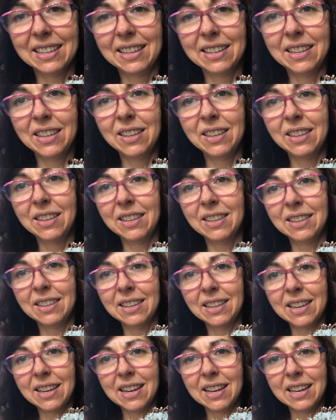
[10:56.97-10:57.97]

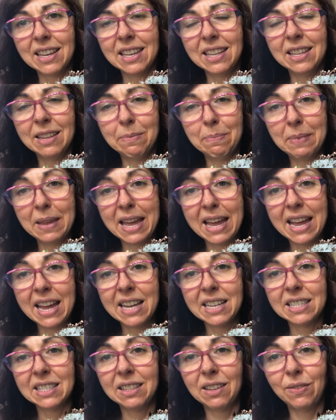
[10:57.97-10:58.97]
Yeah, in the
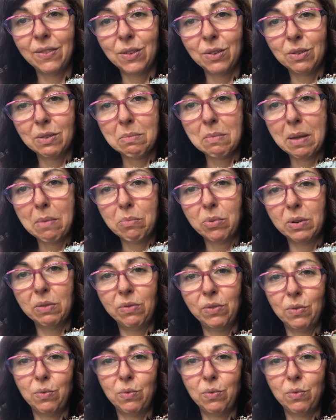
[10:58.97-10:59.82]
past, if you remember, if you